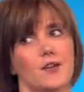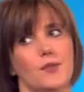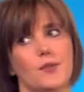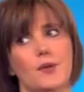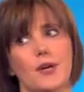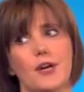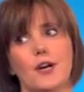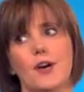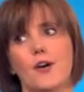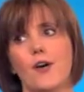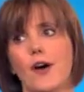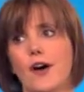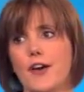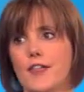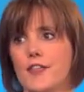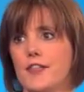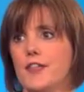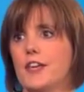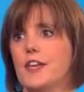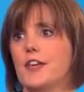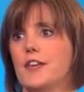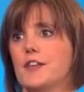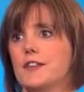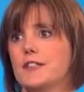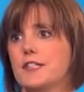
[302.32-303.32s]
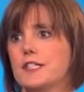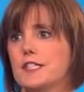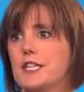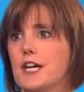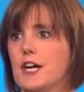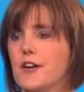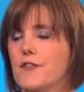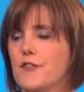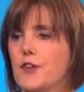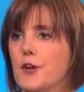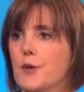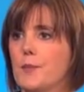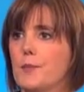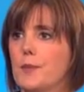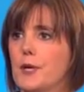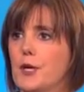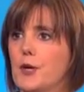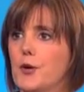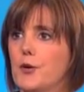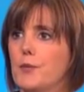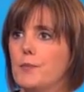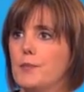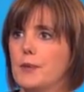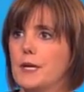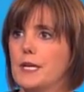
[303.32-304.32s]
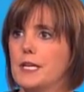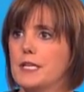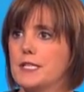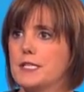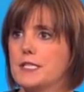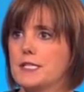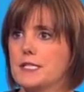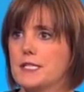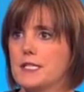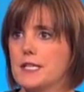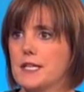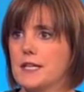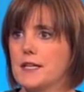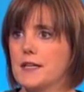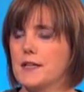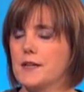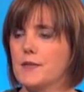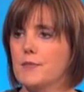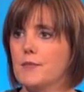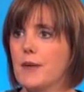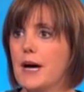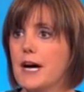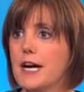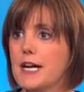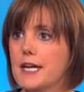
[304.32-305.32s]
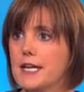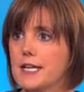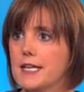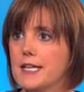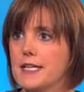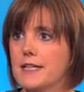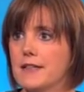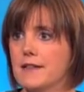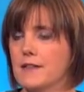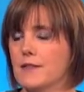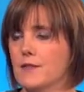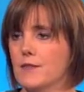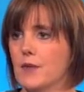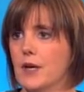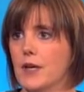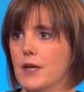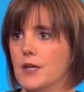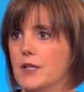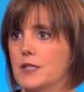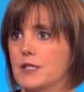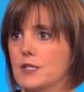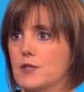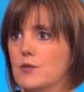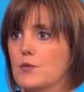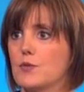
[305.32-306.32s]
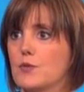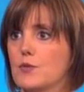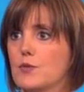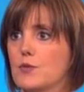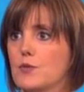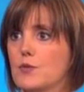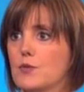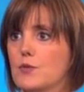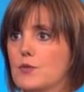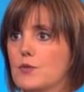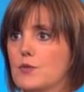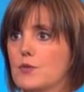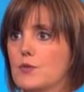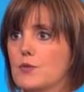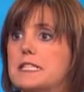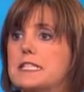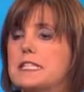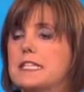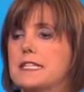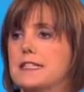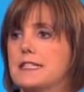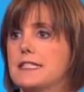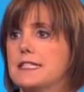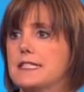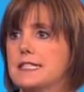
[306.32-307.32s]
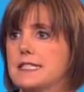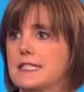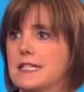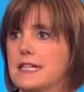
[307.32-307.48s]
Well, I think your staff can be your biggest marketing source of new business.